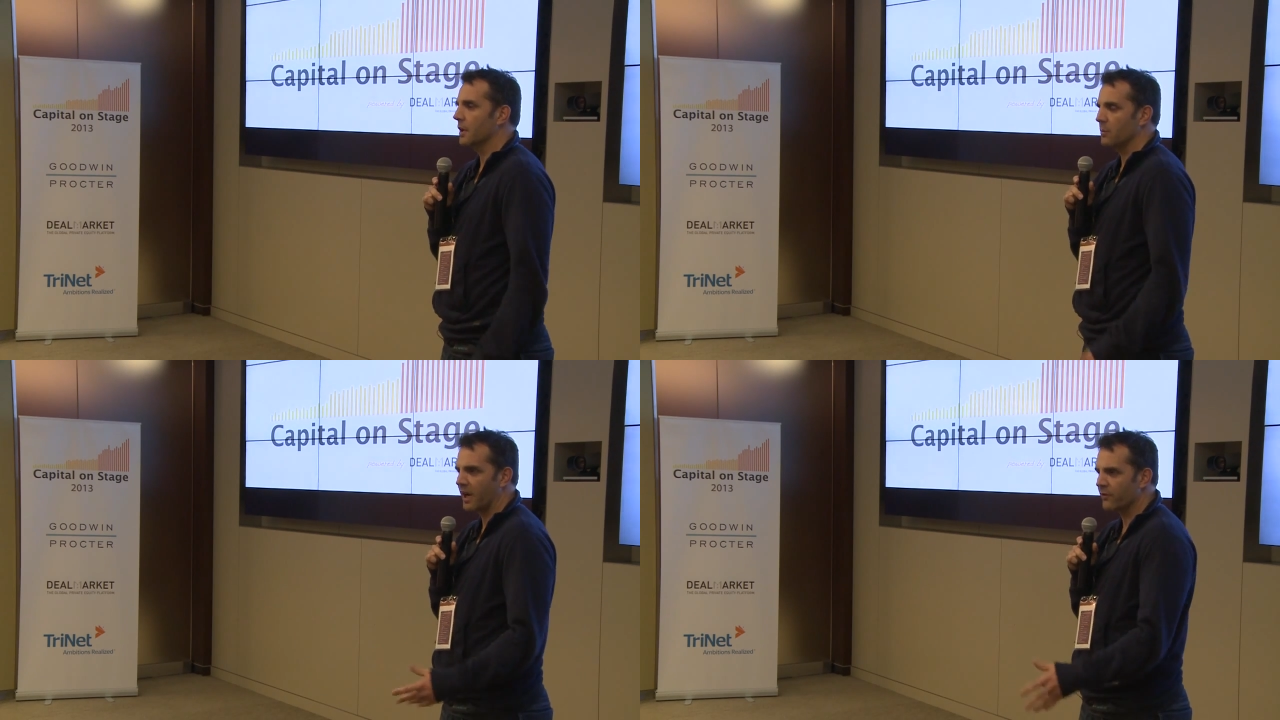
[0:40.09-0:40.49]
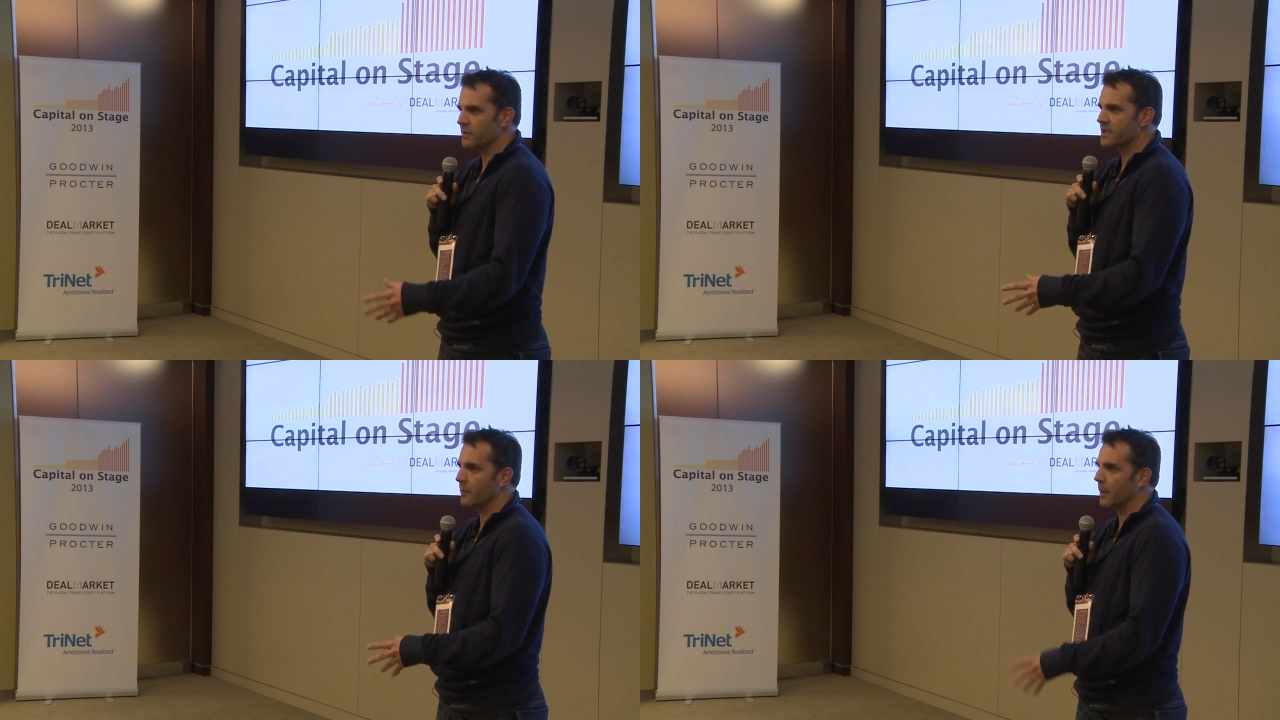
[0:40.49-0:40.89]
but
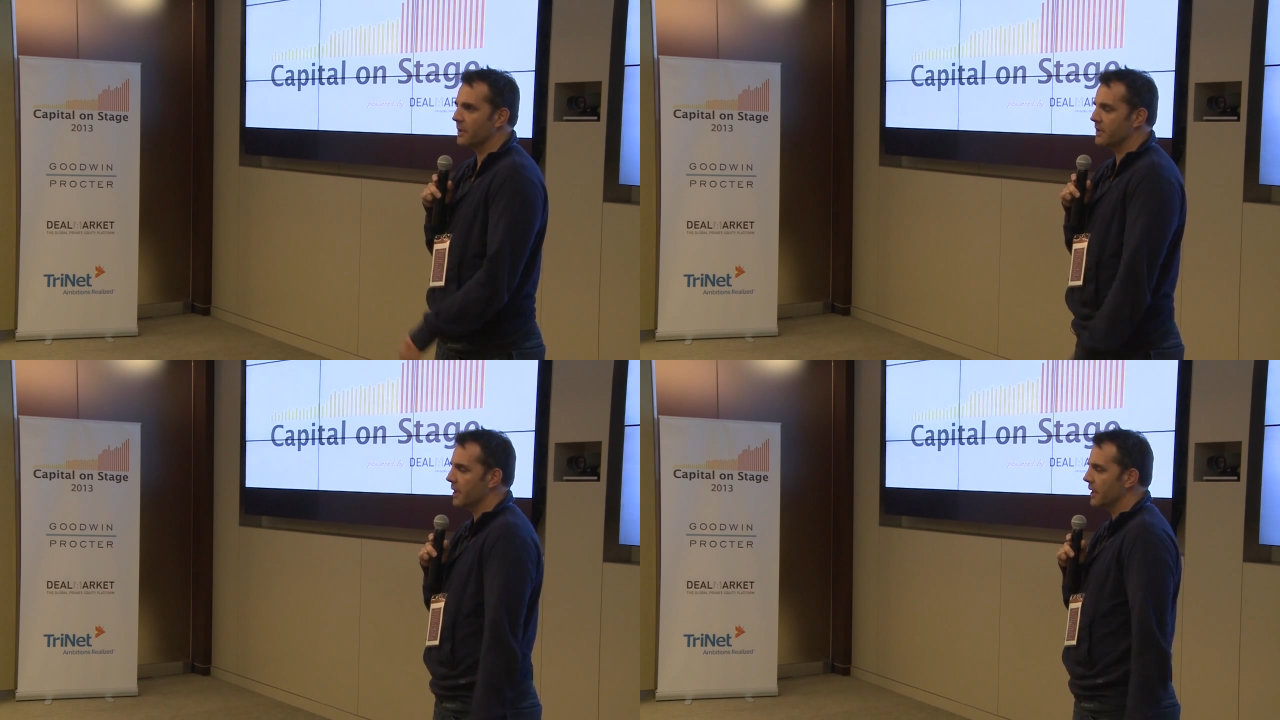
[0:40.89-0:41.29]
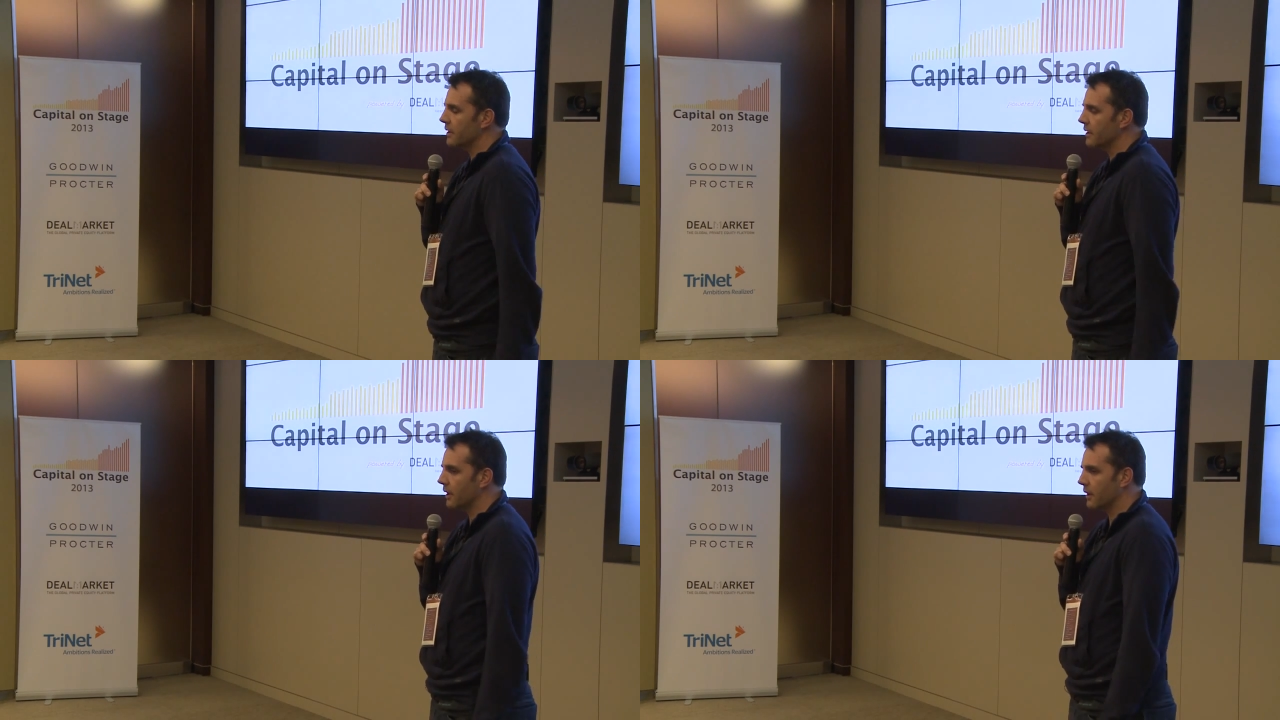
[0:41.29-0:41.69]
everyone's come up and done it,
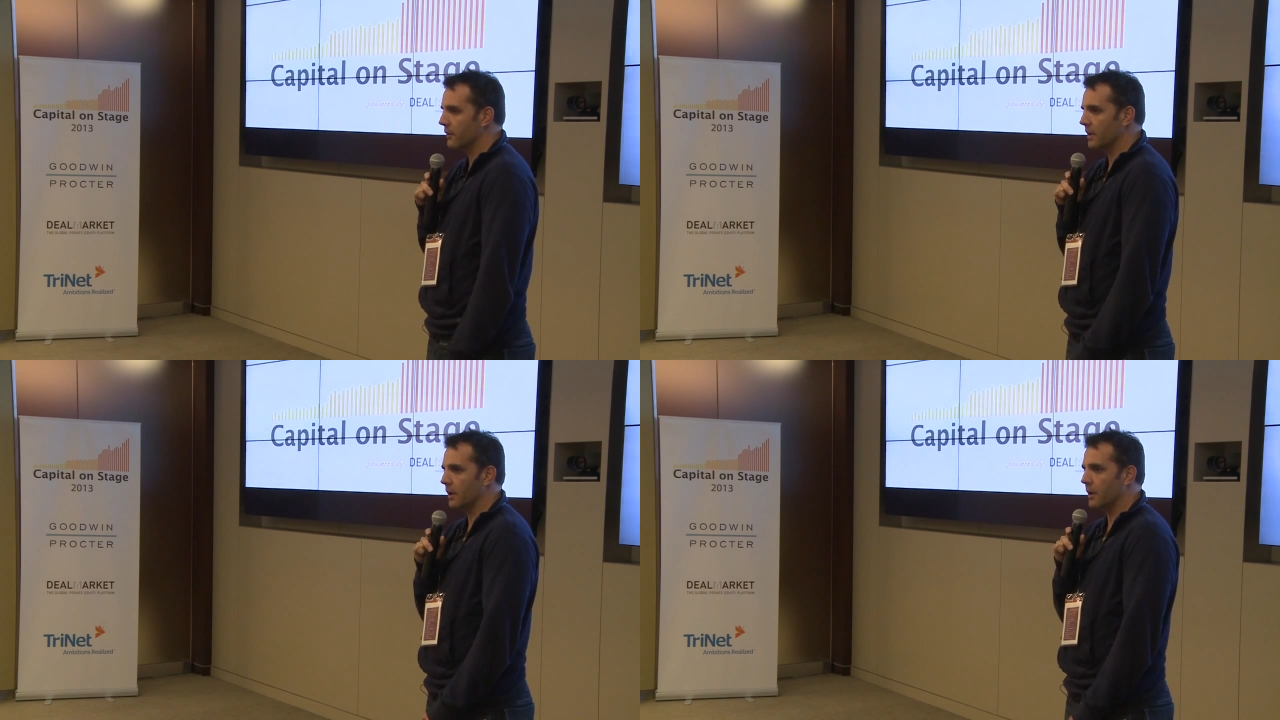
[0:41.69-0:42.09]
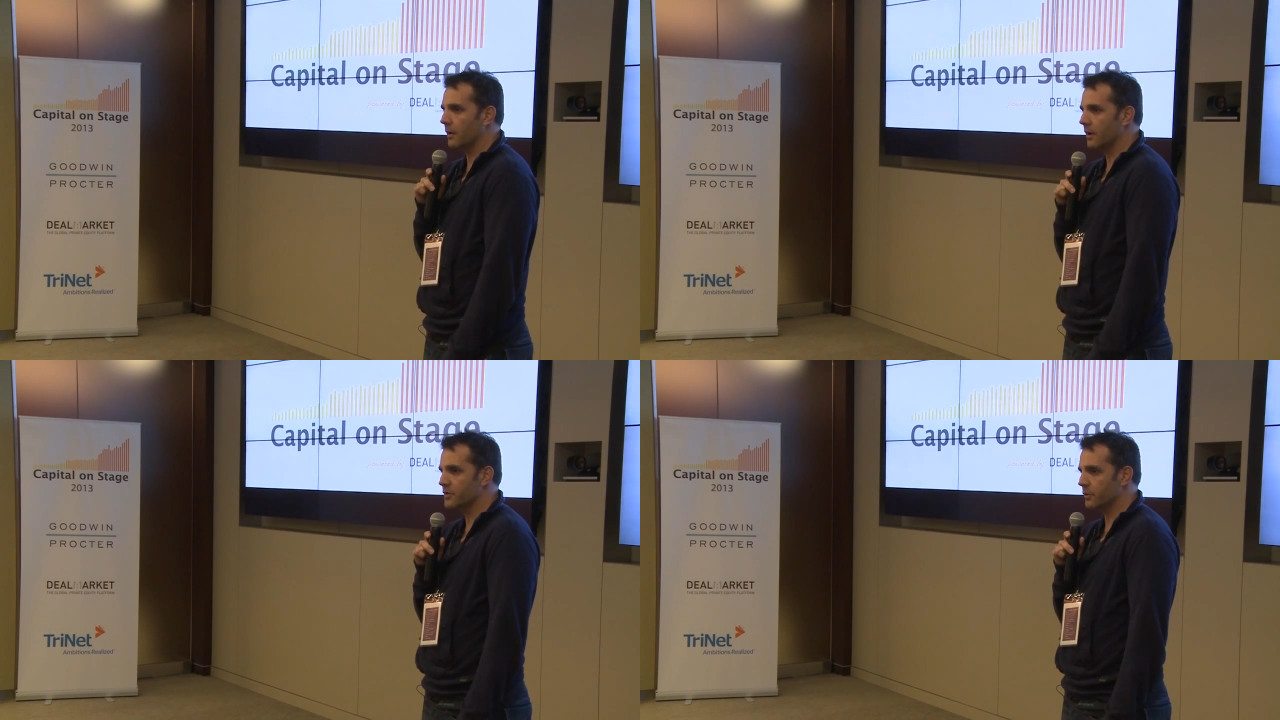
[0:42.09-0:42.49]
and I'm